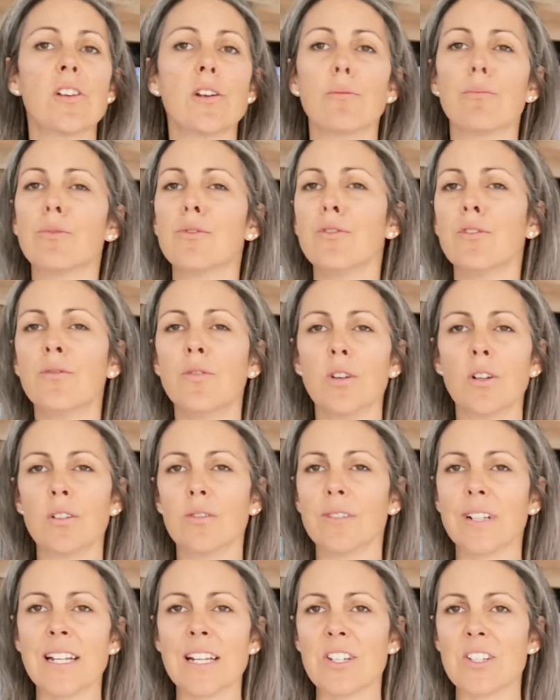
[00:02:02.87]
your beautiful
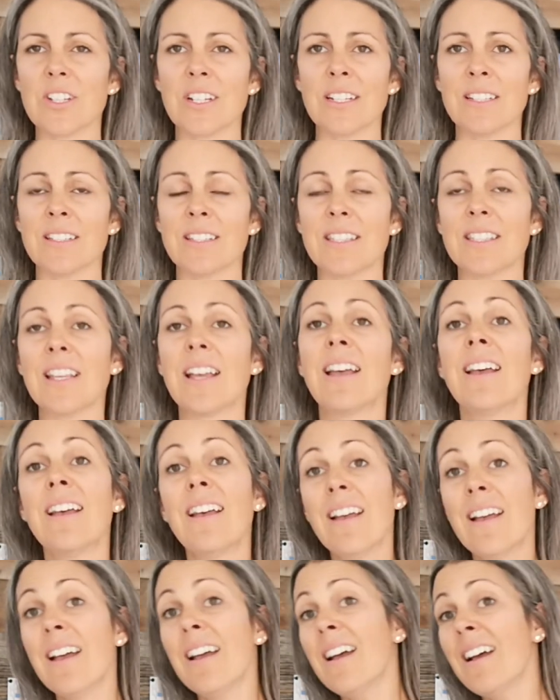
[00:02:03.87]
creations.
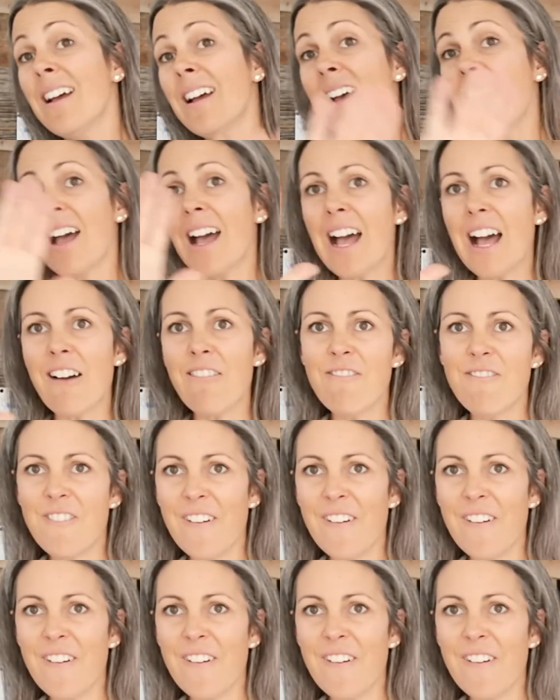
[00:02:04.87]
Have